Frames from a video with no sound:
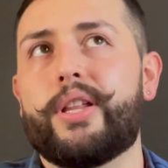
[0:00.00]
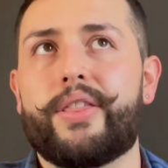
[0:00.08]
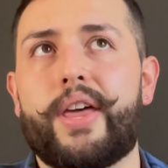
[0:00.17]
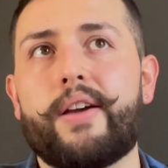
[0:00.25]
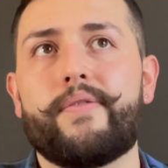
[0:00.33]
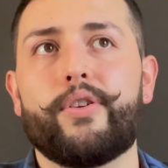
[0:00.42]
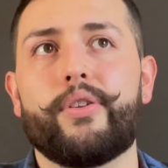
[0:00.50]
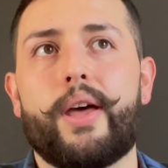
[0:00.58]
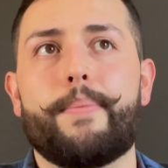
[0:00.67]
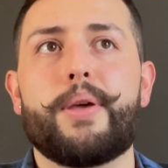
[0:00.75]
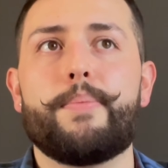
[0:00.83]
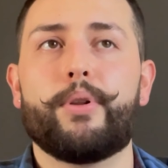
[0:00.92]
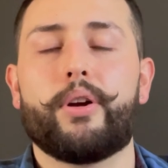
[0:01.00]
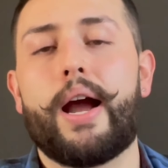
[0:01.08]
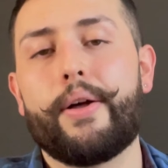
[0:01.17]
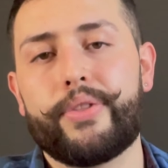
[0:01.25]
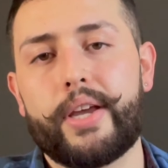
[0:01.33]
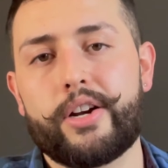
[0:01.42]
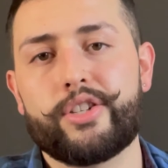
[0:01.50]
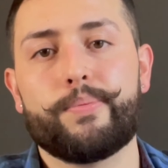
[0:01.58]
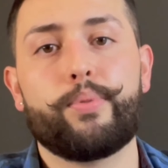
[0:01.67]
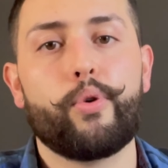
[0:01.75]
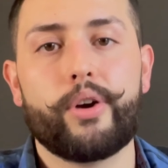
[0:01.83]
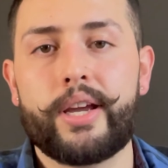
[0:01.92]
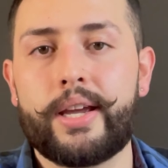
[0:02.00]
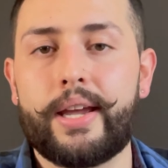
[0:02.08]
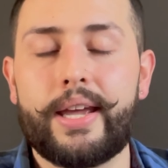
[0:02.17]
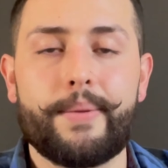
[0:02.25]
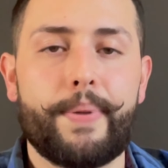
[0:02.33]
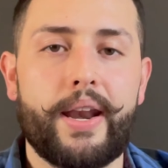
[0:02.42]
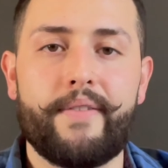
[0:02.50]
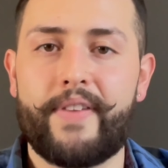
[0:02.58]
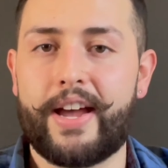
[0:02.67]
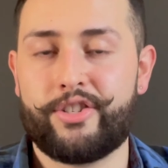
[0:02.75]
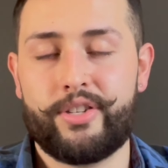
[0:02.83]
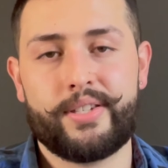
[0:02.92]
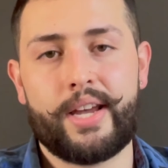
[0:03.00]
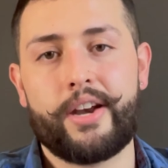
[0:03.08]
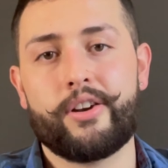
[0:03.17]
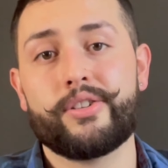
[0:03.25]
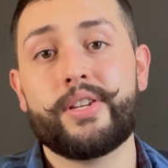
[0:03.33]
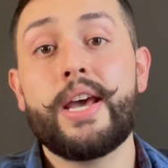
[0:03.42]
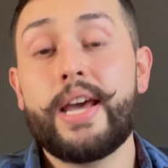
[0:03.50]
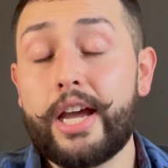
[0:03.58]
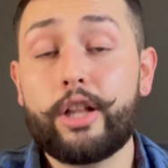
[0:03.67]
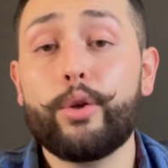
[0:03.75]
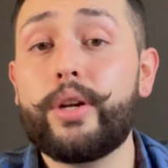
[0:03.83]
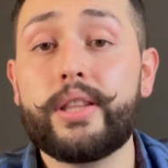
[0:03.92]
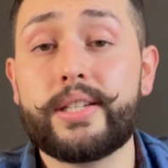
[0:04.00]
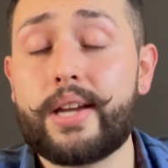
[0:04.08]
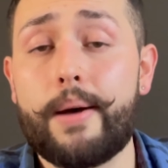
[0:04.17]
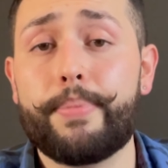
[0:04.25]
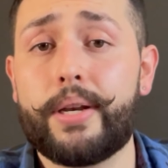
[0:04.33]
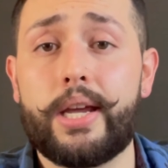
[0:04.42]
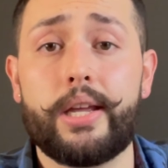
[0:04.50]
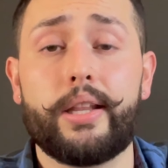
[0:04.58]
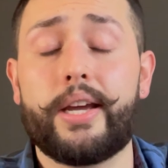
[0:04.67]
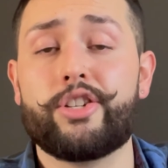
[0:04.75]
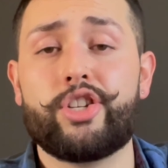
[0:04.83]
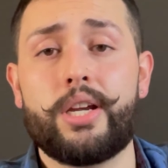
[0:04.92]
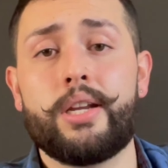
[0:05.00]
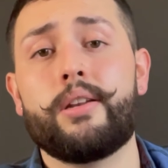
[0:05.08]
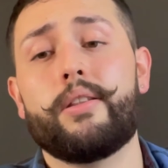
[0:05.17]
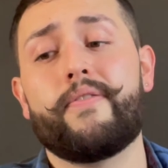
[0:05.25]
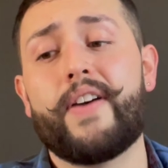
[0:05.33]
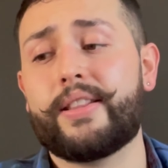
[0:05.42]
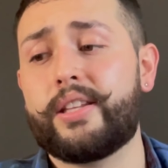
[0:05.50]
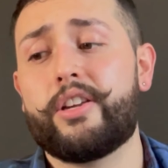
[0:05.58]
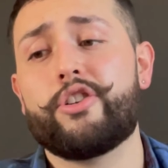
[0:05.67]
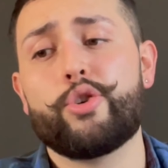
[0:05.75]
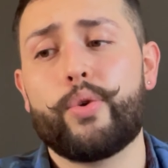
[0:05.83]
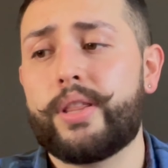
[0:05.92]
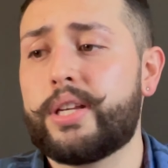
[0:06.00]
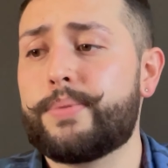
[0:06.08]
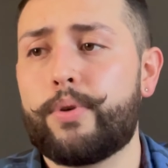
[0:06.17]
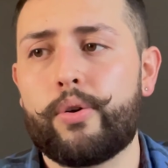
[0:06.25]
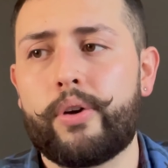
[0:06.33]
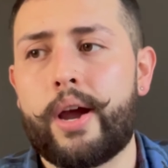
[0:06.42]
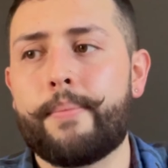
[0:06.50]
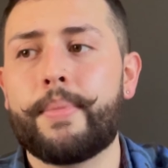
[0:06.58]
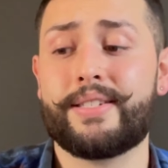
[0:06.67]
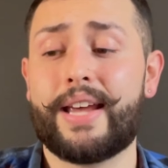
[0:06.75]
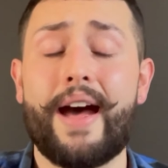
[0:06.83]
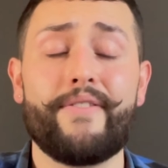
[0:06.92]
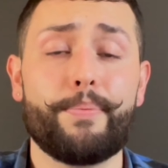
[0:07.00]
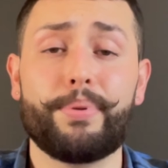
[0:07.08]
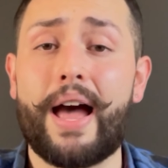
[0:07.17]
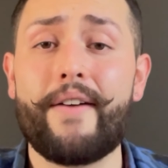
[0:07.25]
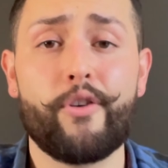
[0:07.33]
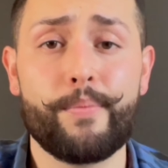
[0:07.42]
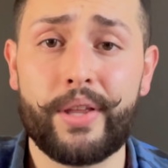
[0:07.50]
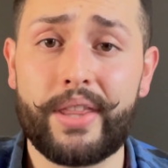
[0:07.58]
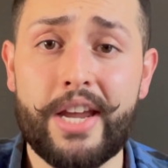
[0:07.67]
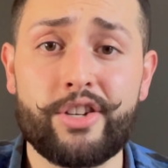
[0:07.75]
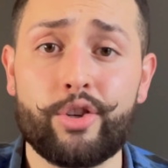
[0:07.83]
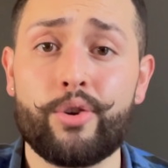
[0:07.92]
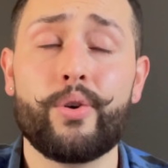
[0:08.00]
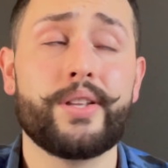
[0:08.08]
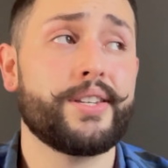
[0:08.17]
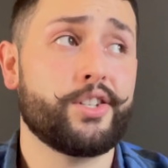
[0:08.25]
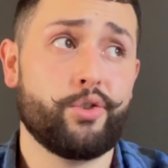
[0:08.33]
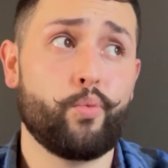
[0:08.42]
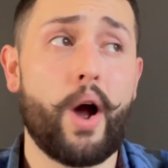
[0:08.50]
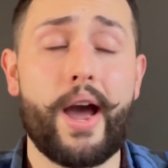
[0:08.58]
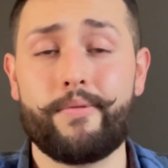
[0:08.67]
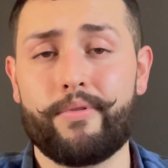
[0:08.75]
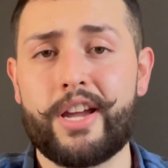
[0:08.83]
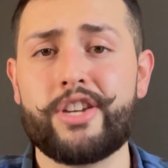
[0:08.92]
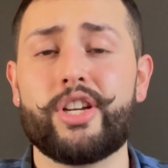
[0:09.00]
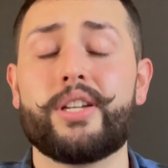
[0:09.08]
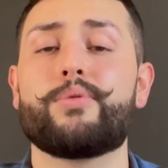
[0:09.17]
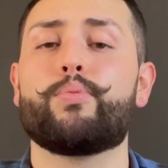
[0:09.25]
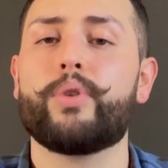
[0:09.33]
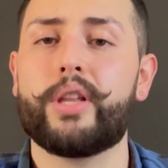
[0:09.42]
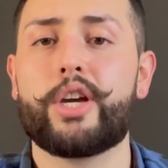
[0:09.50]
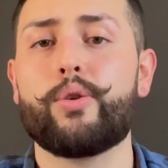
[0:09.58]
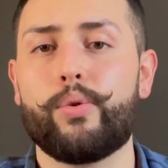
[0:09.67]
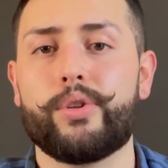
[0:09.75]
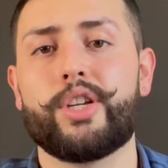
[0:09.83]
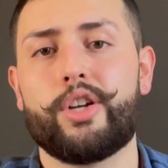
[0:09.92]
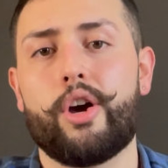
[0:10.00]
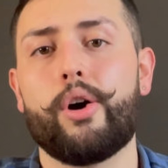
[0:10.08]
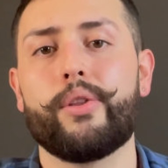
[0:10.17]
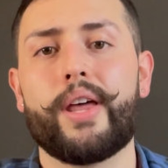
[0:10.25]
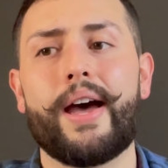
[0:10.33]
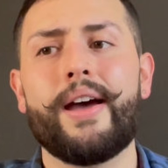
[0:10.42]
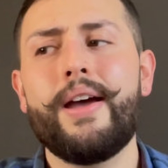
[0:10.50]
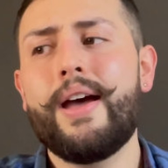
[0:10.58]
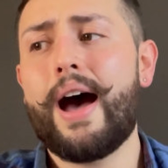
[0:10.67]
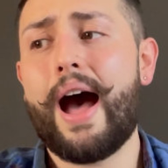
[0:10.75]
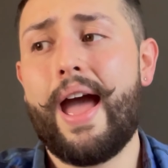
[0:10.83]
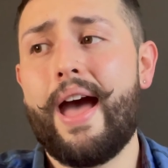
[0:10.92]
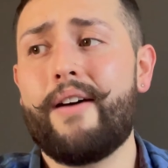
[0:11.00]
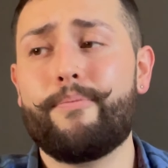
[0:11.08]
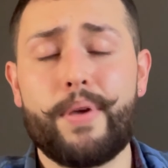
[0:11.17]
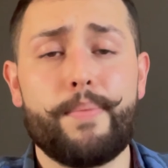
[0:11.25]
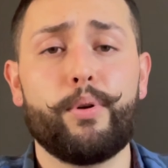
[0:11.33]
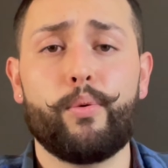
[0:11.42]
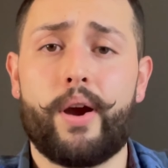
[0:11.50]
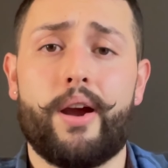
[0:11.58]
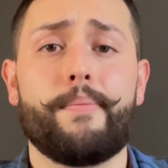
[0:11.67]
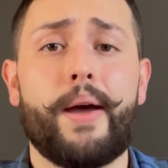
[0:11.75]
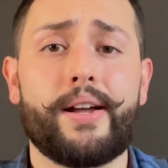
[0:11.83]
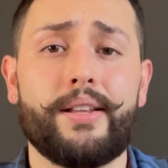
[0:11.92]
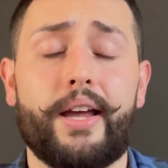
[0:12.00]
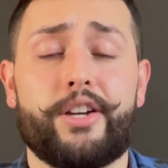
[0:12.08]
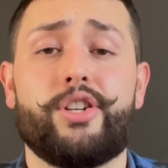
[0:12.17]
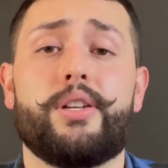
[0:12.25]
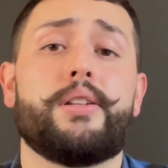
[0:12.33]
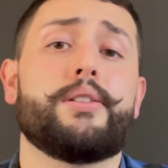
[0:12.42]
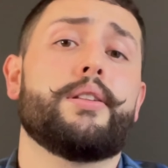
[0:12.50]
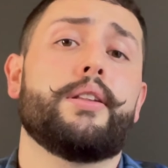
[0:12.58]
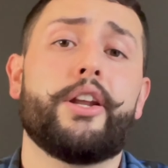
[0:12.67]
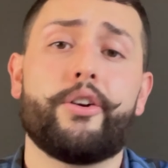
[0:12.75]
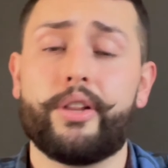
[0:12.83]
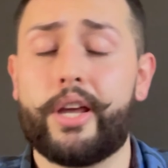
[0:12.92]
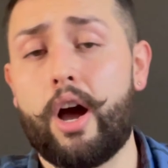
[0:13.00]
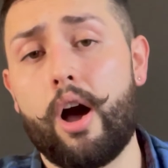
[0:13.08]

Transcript: thankful that people are out there supporting independent fashion designers, including this company like SHEIN. The fact that they're doing this program, to have the platform that they do and such a wide reach, it's really cool to know that I have people wearing my collection literally